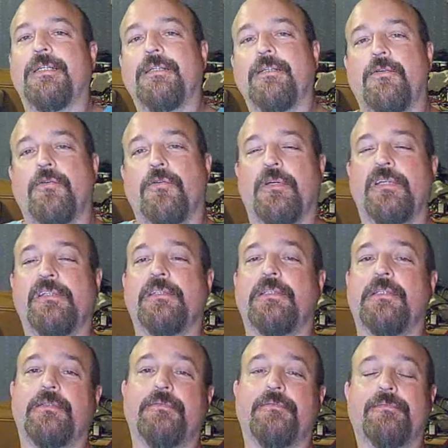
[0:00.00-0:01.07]
he'd go
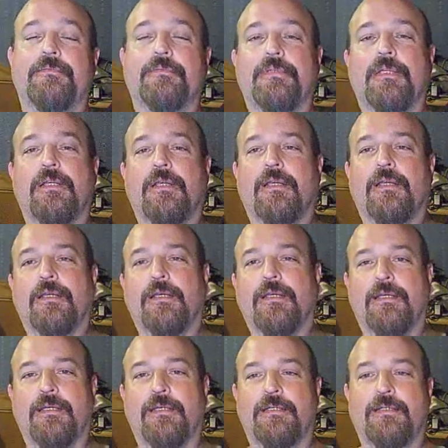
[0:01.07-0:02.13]
crazy and
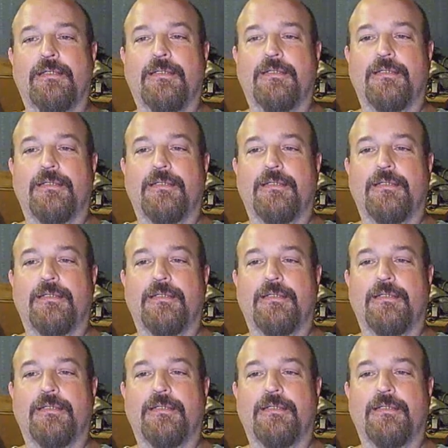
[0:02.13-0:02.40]
and,